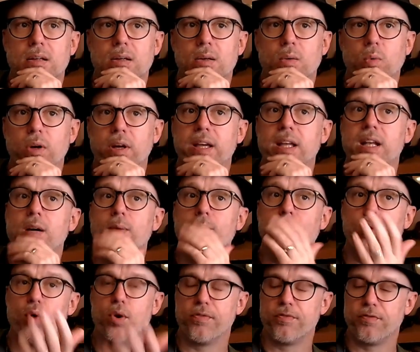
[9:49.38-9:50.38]
We're getting a
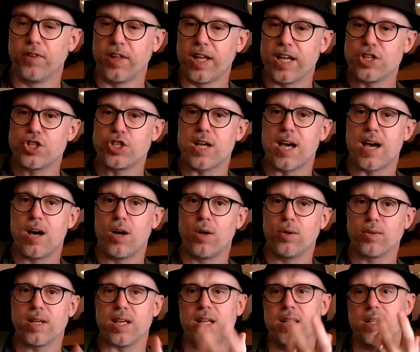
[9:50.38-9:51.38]
more fleshed
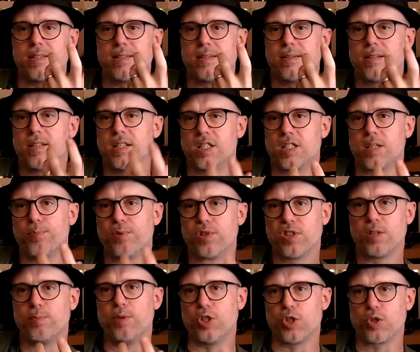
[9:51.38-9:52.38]
out, and it's
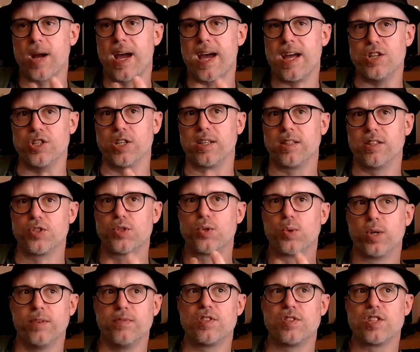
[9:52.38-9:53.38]
supposed to be tragic. The
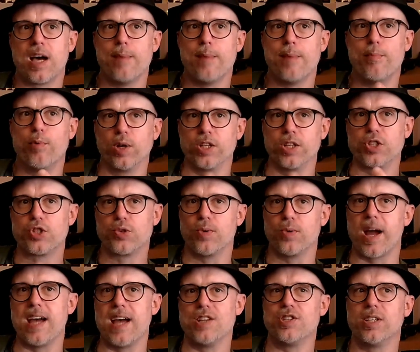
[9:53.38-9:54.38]
story of Cyborg is
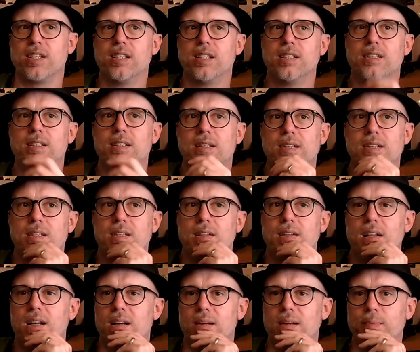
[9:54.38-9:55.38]
tragic.
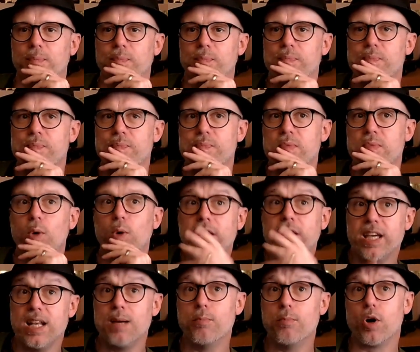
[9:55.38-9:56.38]
We're
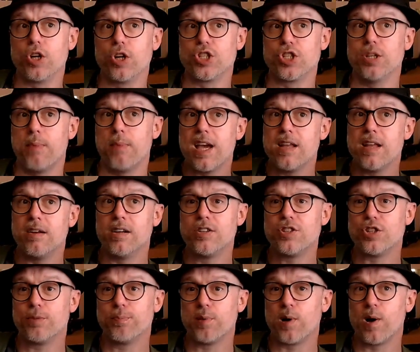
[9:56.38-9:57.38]
getting Martian
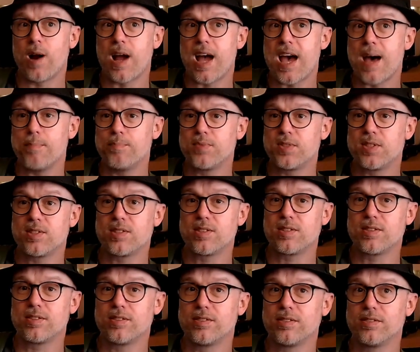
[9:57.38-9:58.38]
Manhunter,
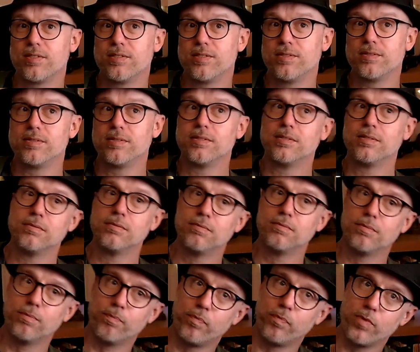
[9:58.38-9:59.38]
perhaps.
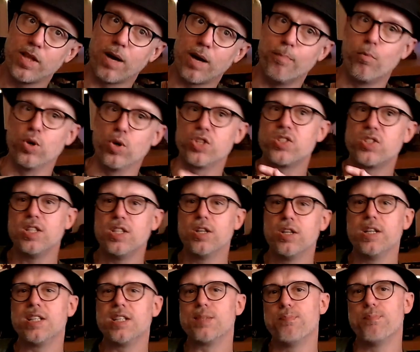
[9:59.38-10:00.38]
A more
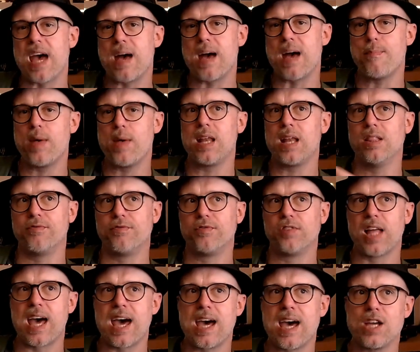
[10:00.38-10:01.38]
serious Batman in the
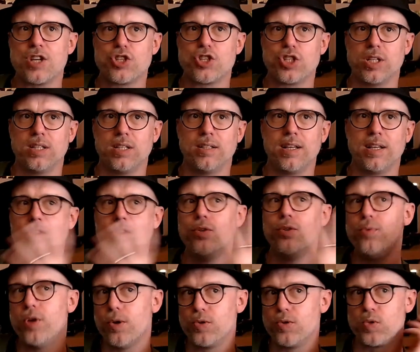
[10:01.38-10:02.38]
Flash, and who
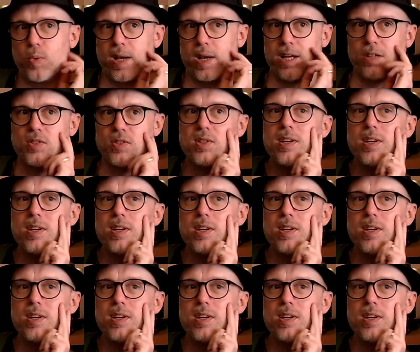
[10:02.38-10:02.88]
knows what else.